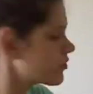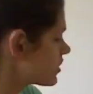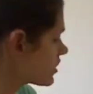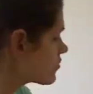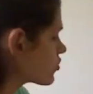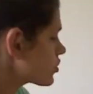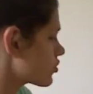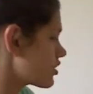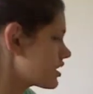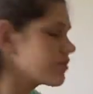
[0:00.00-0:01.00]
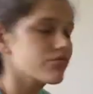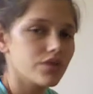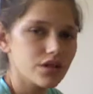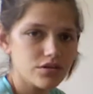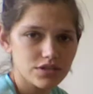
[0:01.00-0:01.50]
Therefore, in order to get
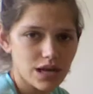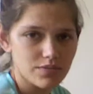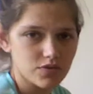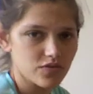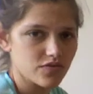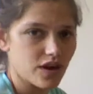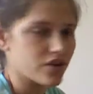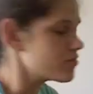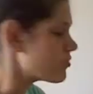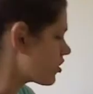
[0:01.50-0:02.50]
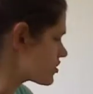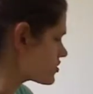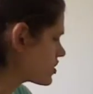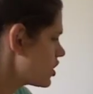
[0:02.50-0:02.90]
rid of those absolute value bars,